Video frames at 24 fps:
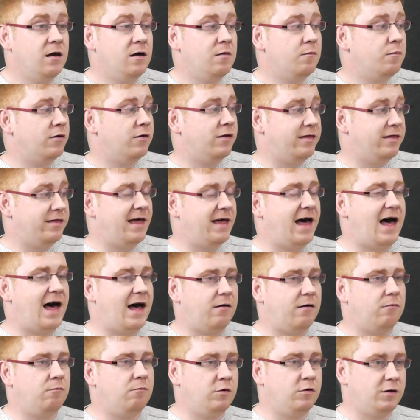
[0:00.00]
but
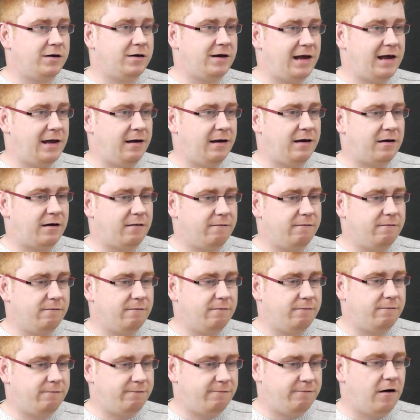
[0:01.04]
that would take
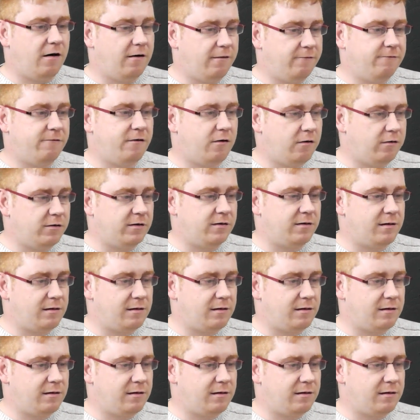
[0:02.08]
far far